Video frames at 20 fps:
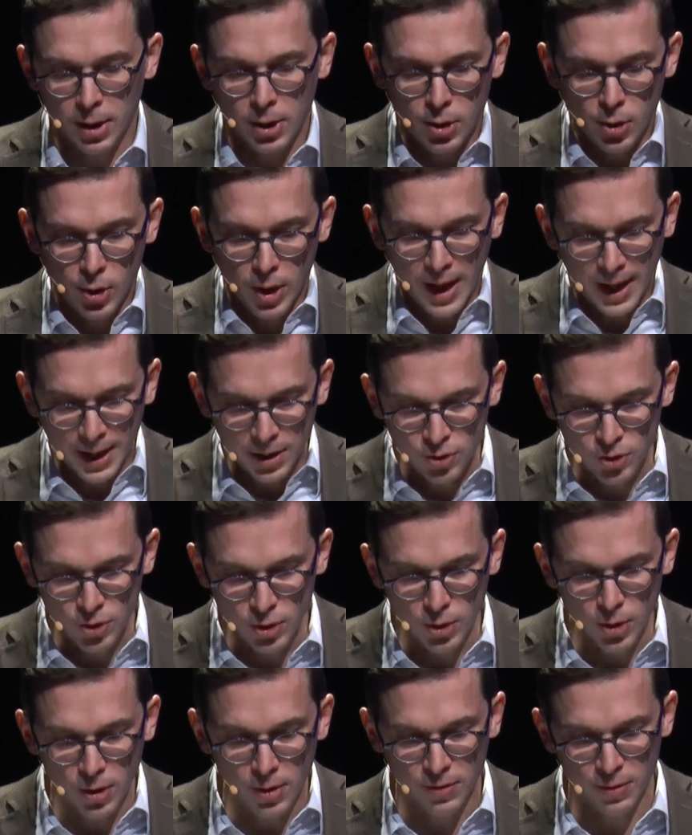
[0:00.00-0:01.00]

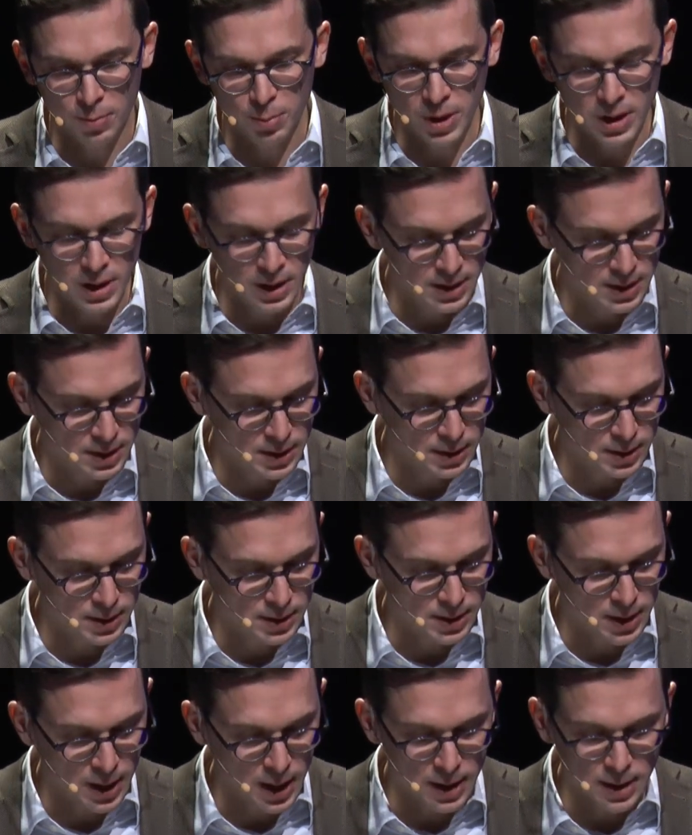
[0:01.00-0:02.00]
collection of
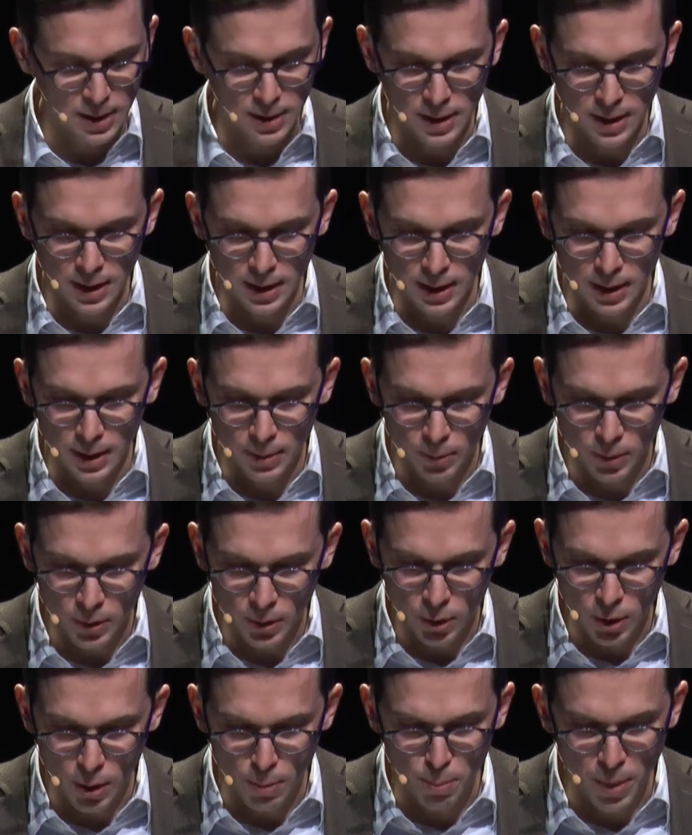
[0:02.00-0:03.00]
pieces and the
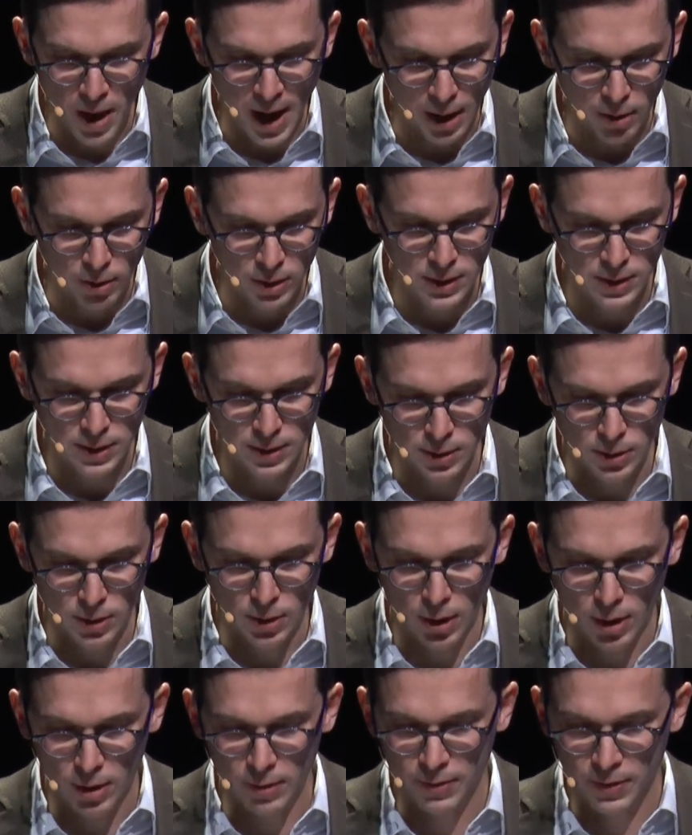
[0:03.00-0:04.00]
comparison
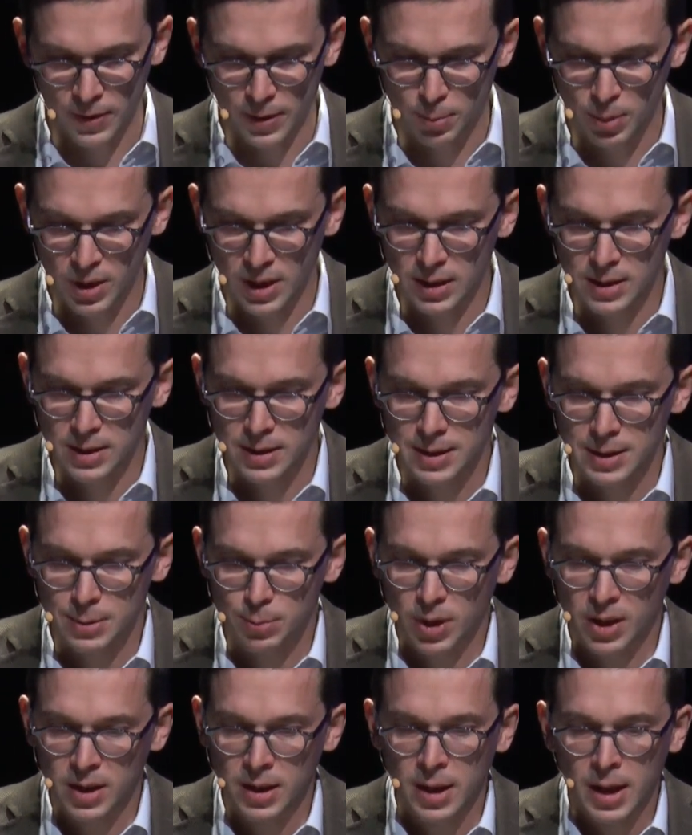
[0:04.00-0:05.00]
of the pieces,
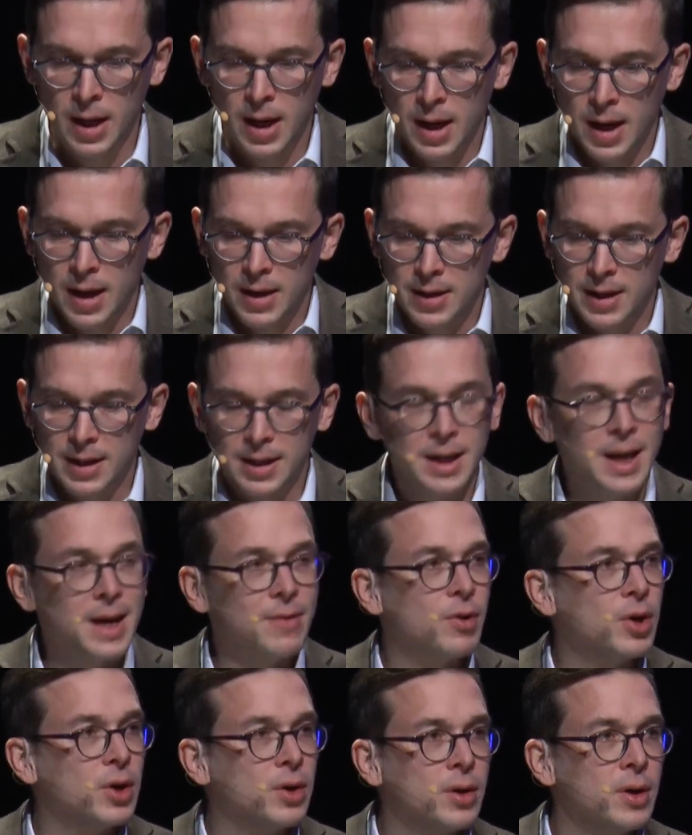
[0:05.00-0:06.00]
but that
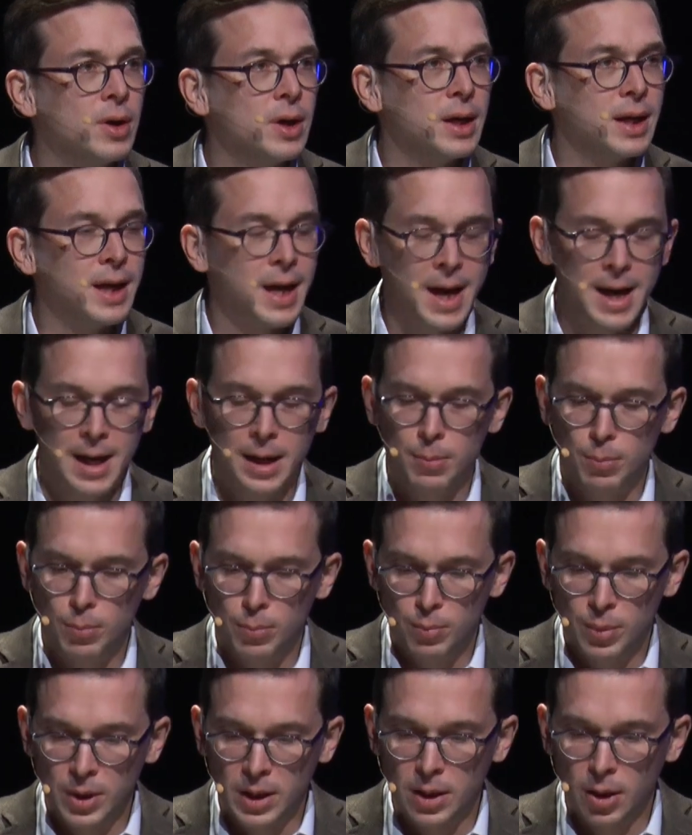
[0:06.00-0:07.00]
never came
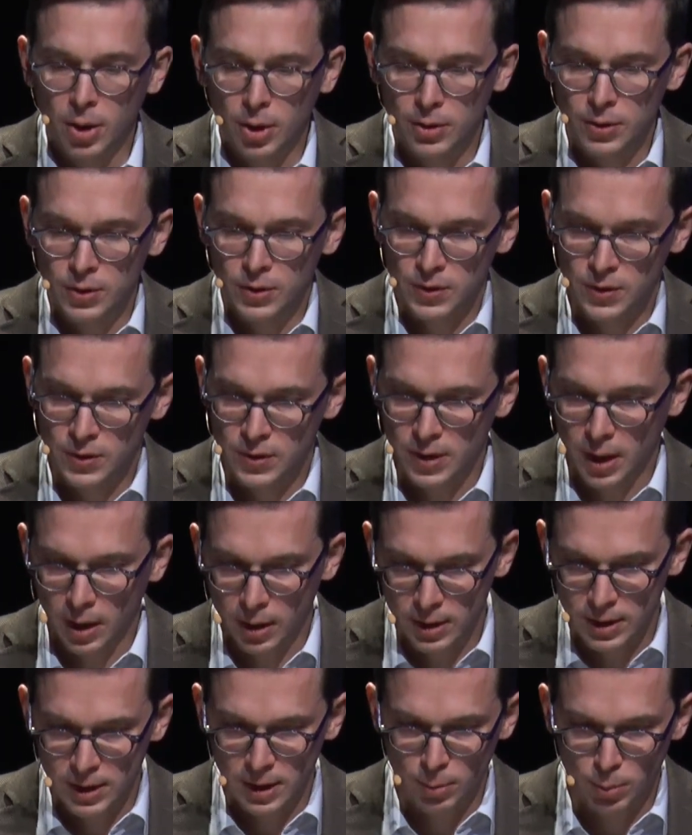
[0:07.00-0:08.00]
beyond
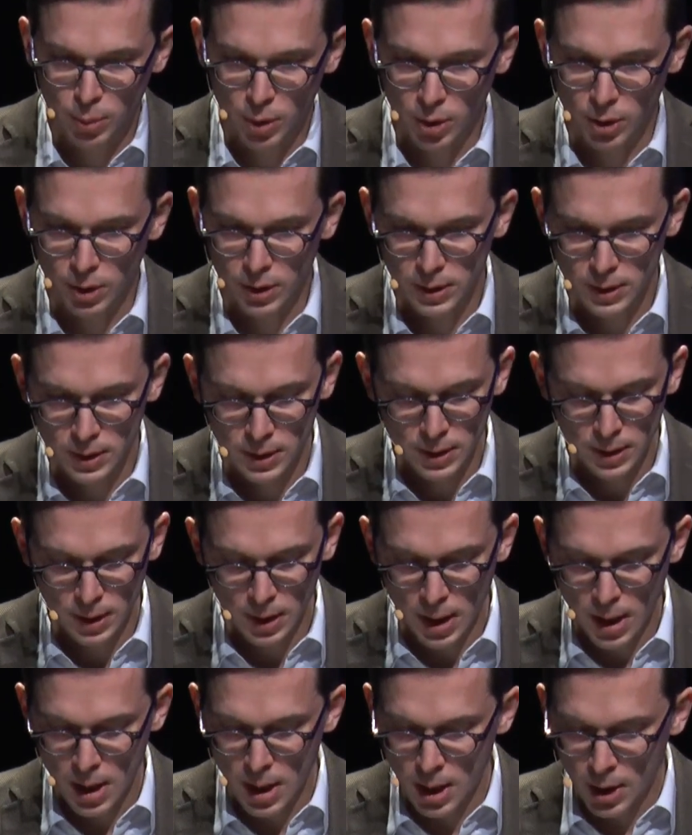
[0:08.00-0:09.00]
starting points.
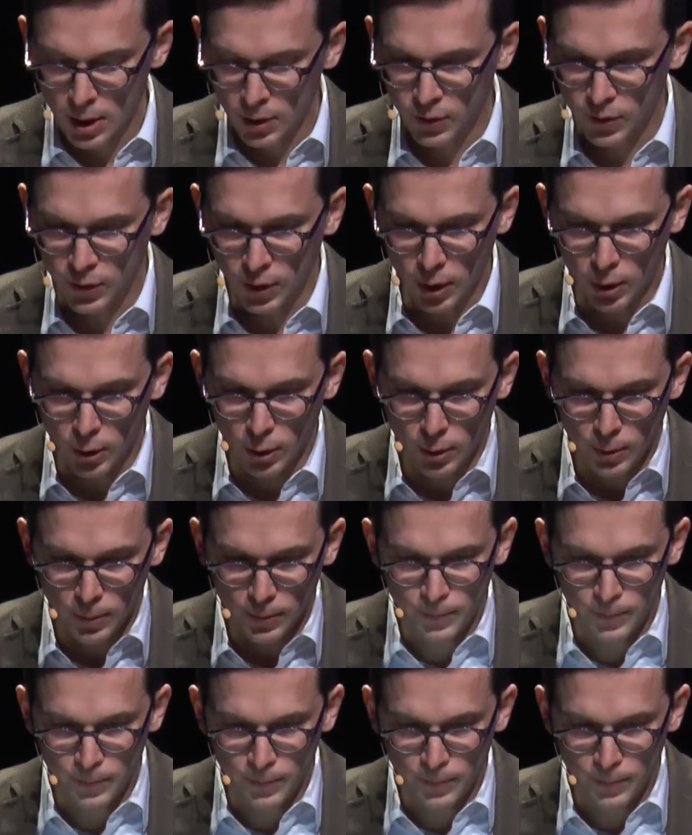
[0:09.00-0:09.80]
So